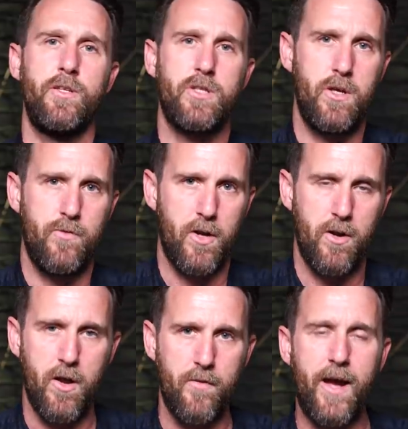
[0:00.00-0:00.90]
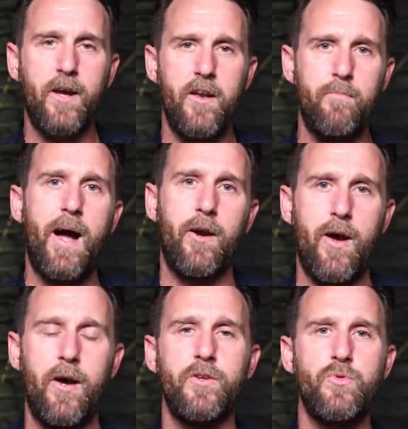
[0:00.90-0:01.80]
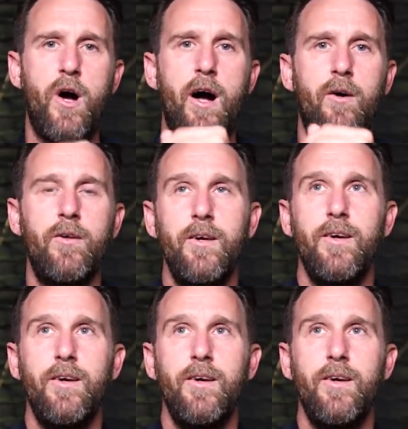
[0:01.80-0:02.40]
and so you've got a lot of that kind of background as well.